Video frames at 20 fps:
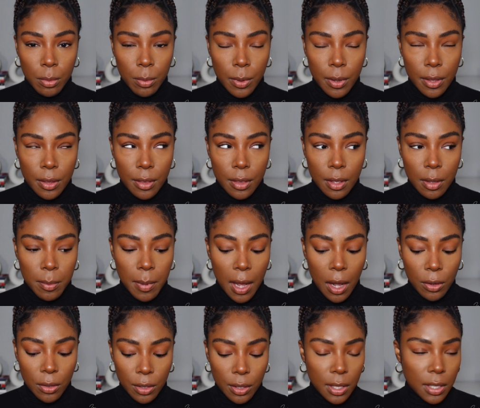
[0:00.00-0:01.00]
with a
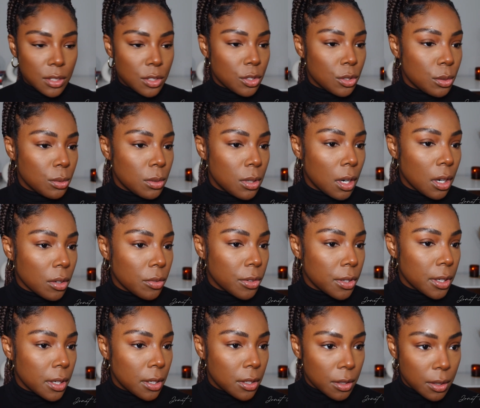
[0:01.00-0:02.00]
powder that's too dark for
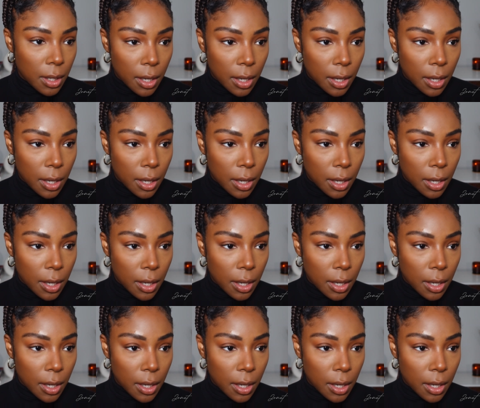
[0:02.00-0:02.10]
your under